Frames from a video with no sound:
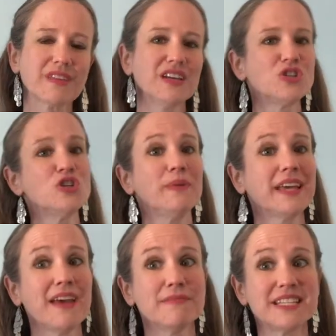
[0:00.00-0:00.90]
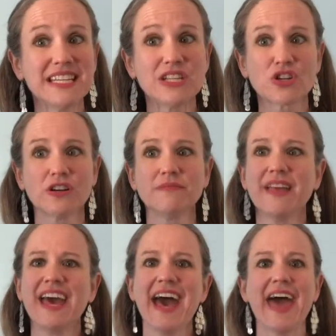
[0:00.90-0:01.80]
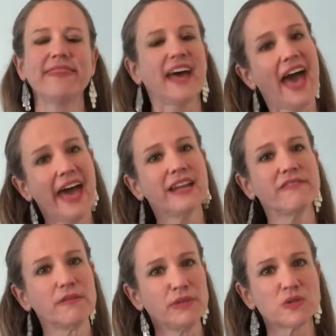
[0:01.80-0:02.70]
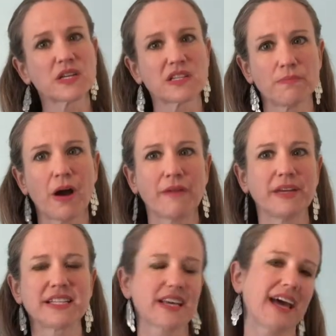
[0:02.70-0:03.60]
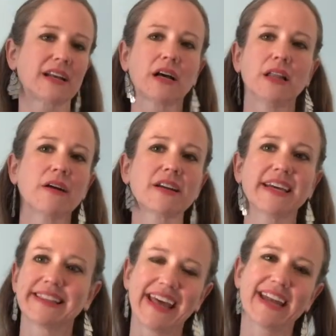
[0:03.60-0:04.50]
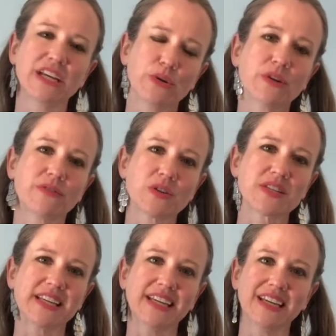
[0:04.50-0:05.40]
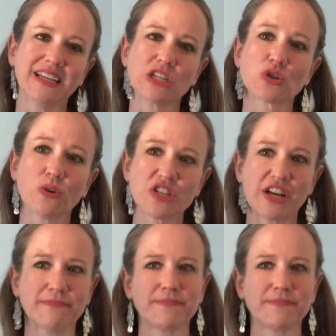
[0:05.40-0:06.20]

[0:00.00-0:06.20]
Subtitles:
She became a teacher and the head of the music department at Clark Atlanta University in Georgia.